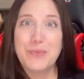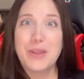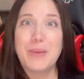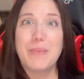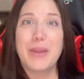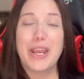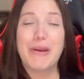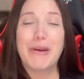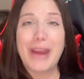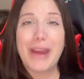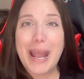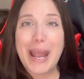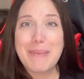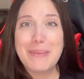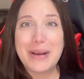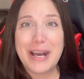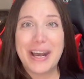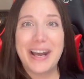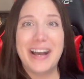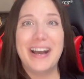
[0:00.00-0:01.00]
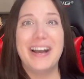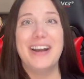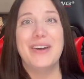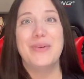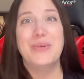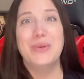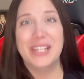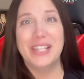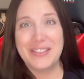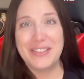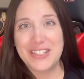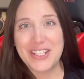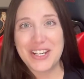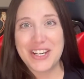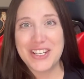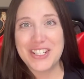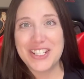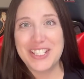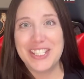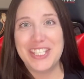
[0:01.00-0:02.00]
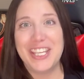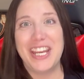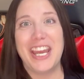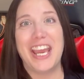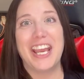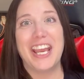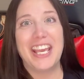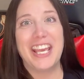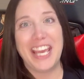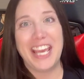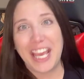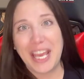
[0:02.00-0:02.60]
my grandma, who lived in Argentina,